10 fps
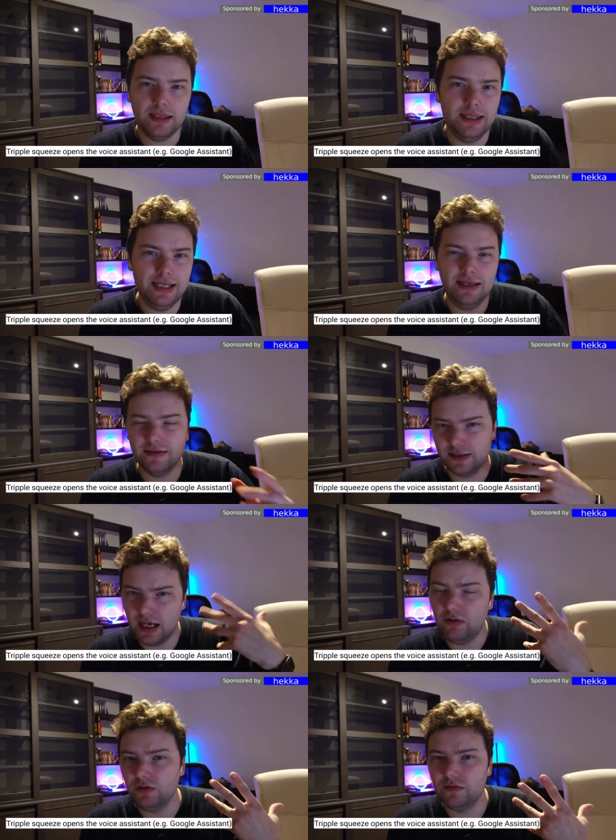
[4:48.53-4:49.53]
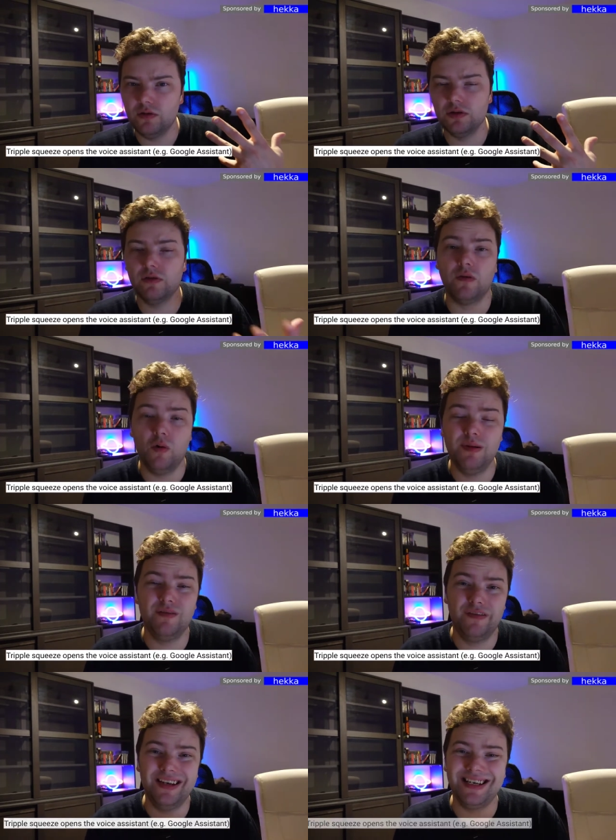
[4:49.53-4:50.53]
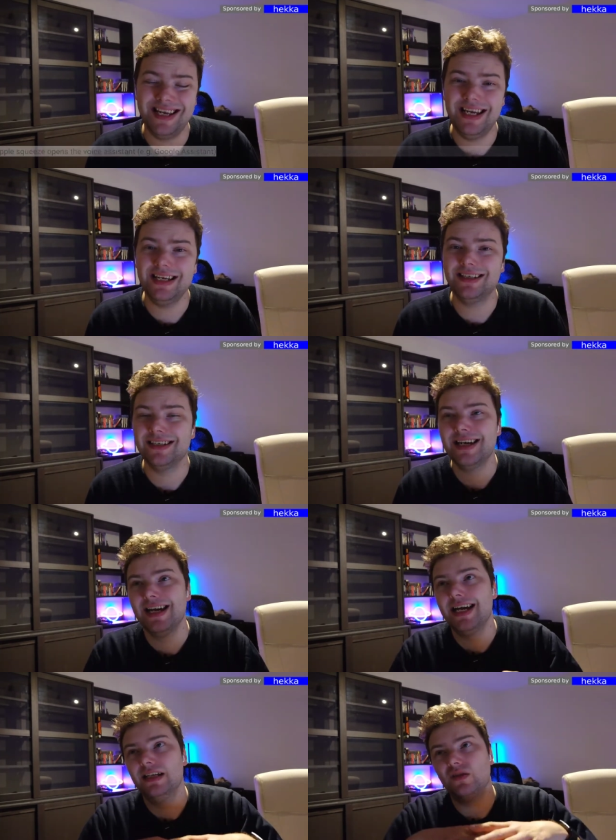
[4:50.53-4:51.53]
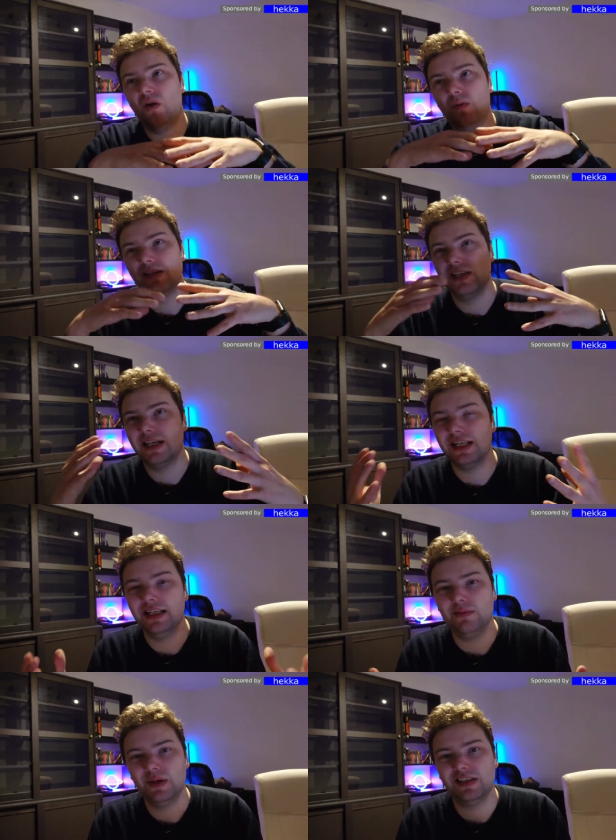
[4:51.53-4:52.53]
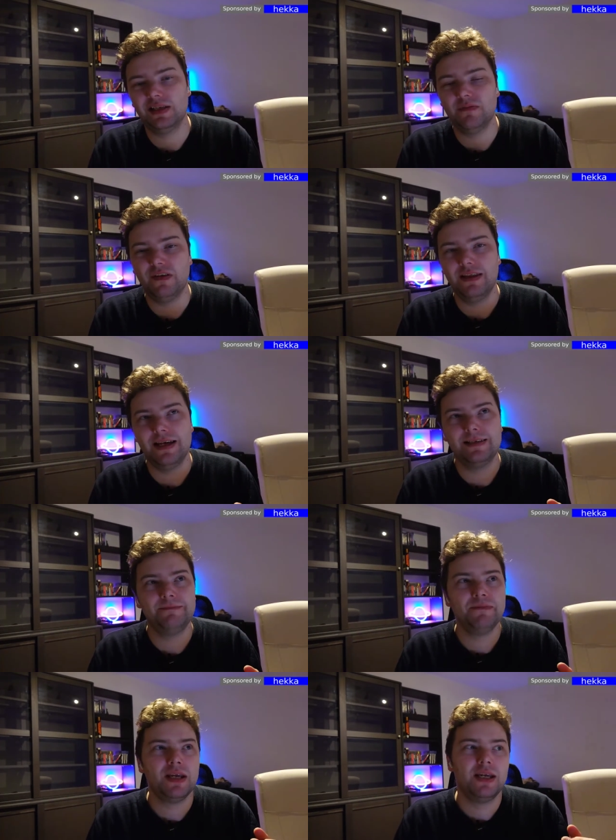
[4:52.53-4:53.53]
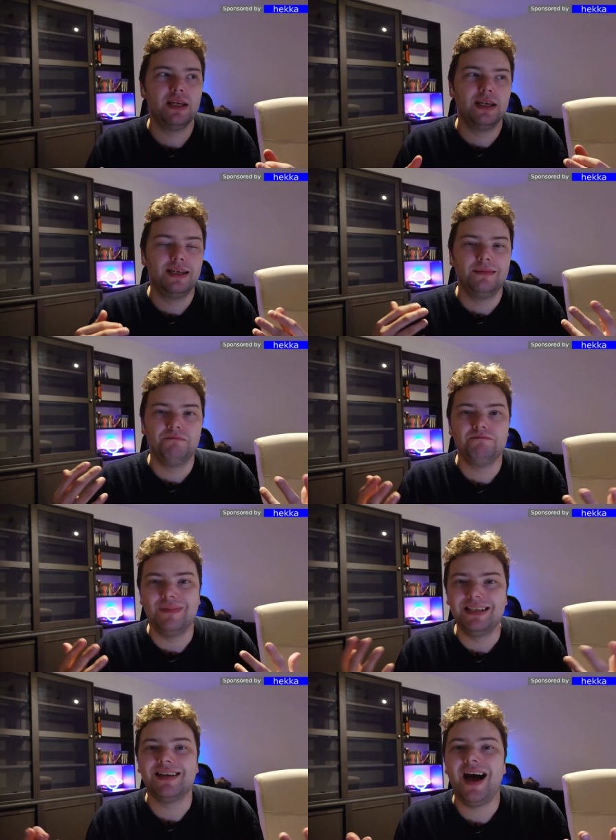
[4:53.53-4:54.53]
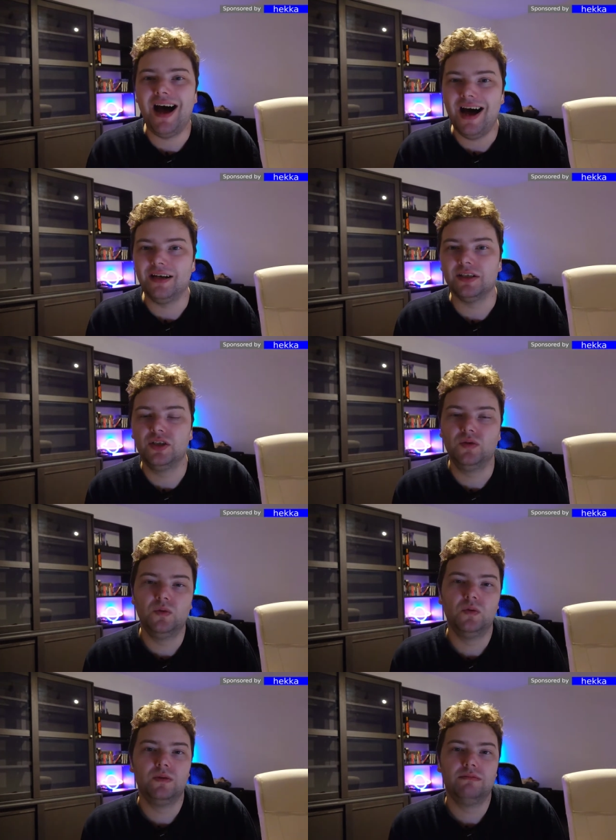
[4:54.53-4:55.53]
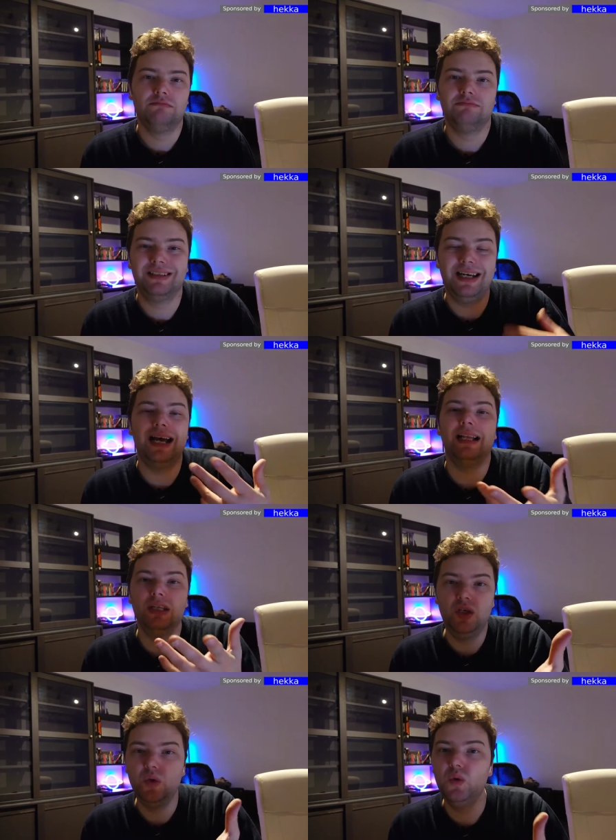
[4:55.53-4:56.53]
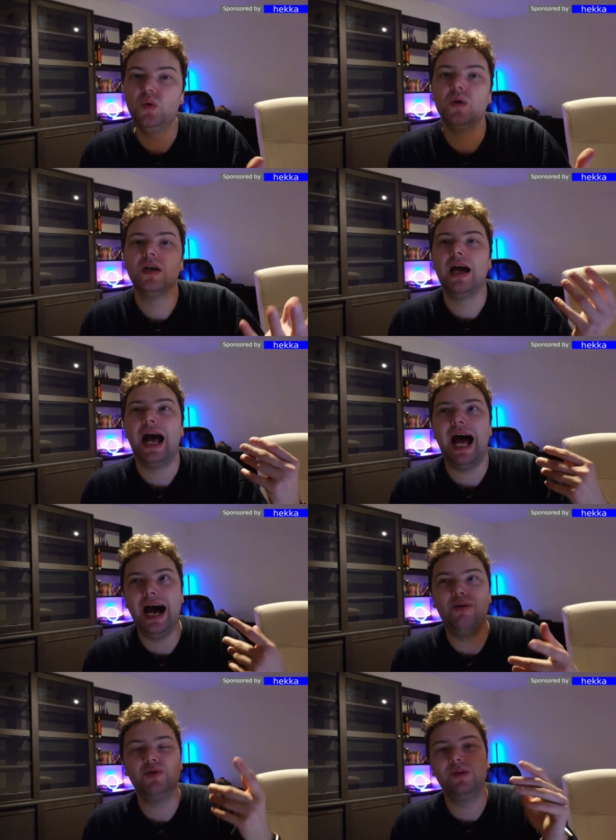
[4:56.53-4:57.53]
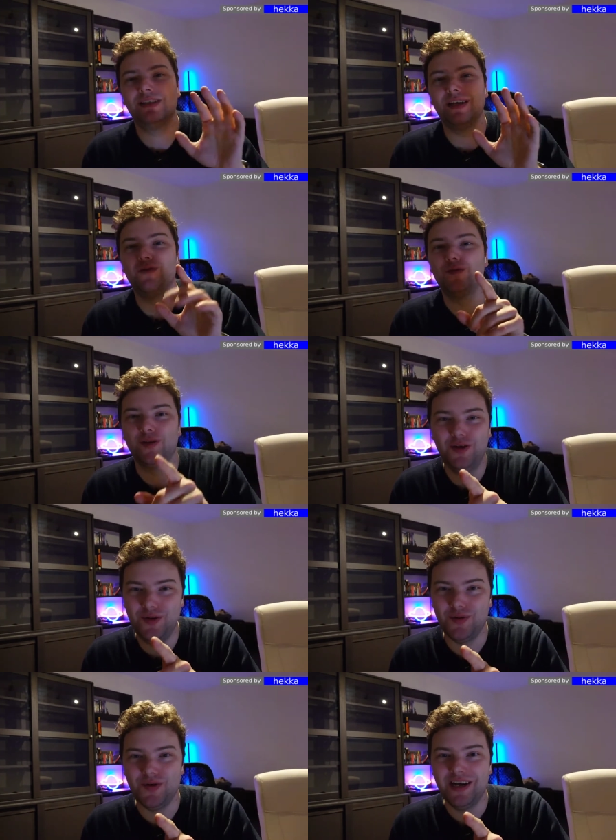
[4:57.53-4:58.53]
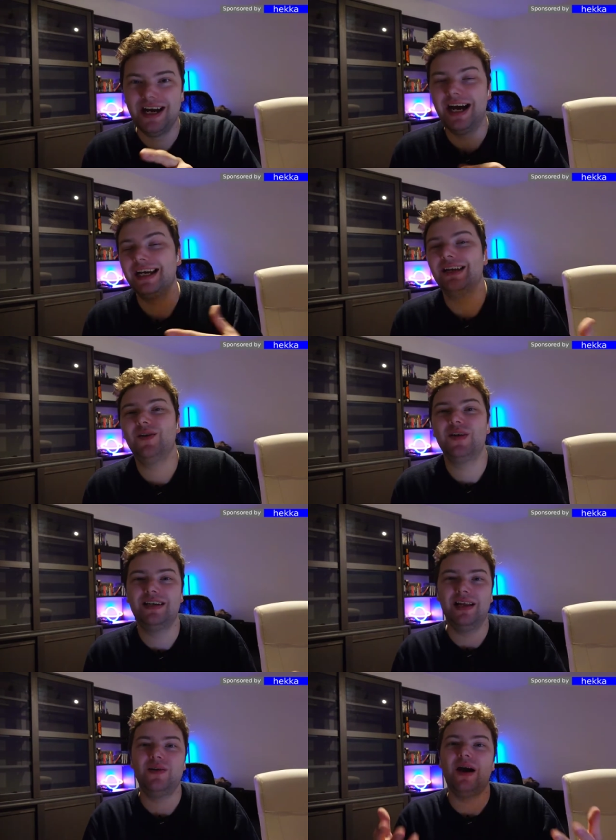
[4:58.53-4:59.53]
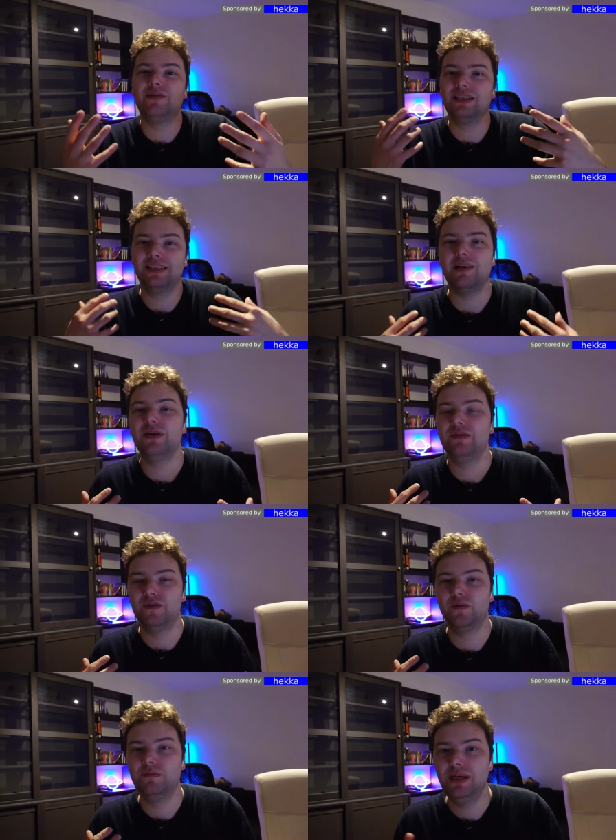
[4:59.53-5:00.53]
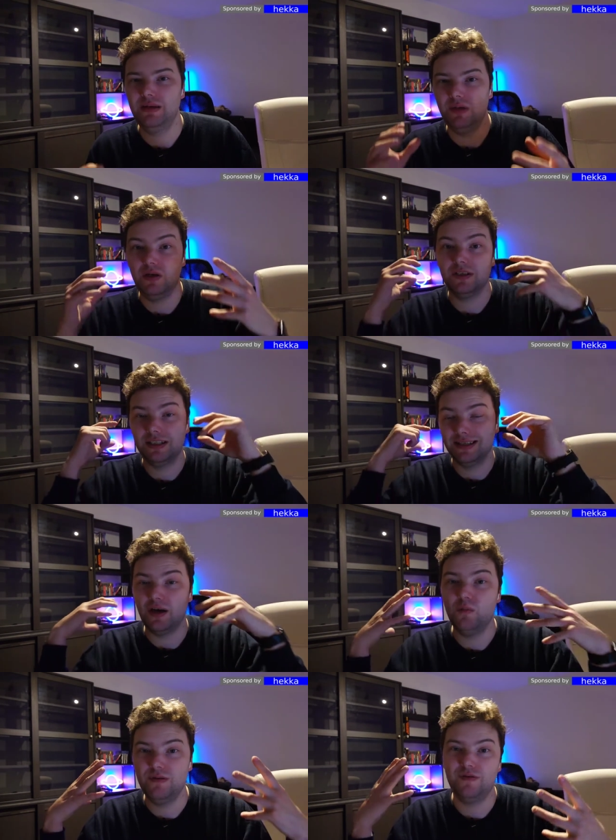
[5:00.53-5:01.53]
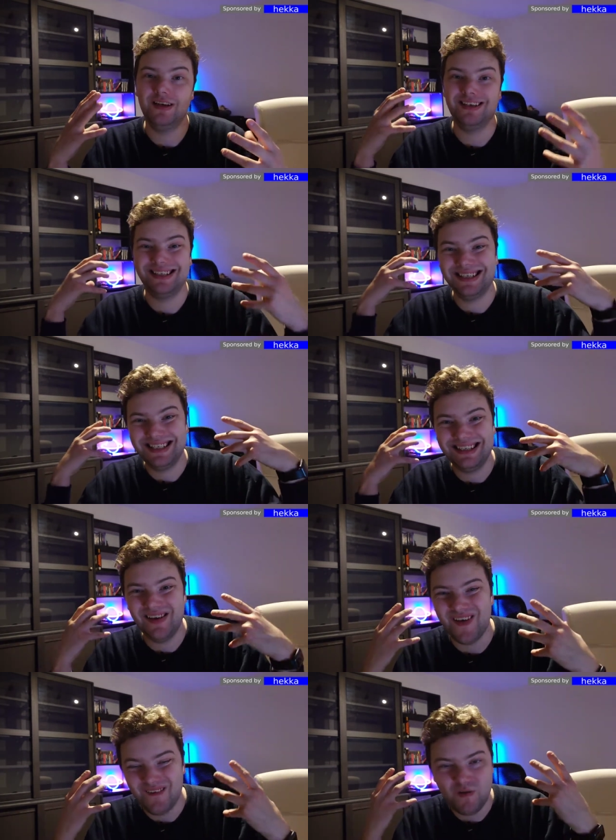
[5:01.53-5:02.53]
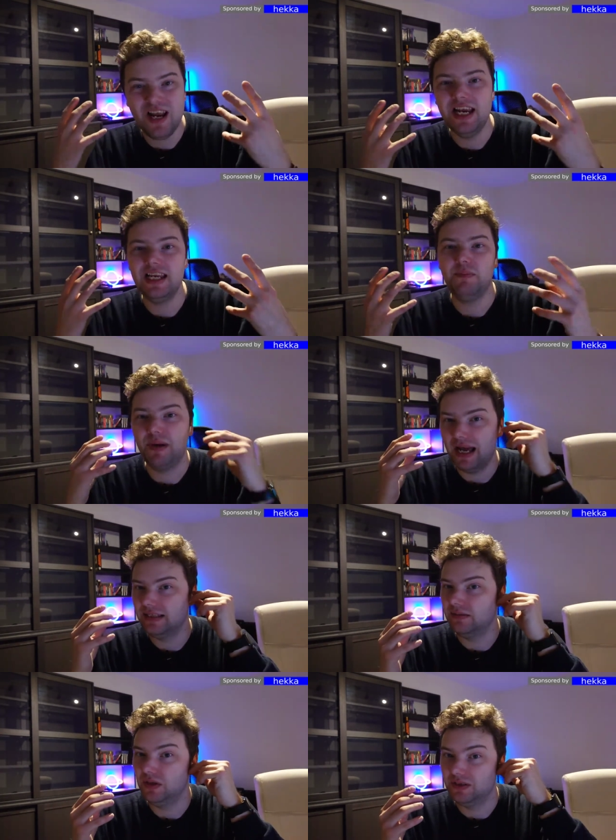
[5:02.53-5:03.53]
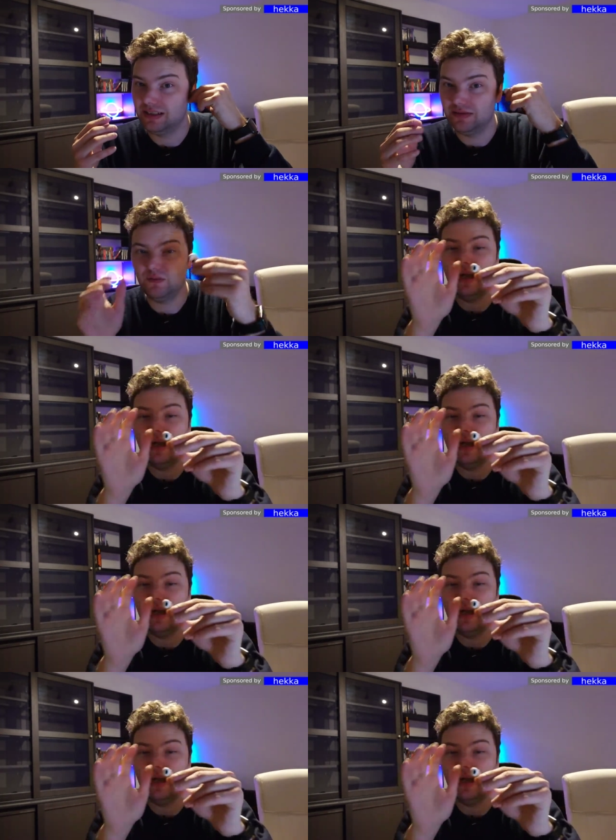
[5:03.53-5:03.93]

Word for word: The sound, of course, of OpenFit ears is always like a little bit something that it's hard to tell you how it will sound for you. I can only tell you how it's sounding for me, because OpenFit really depends, because it's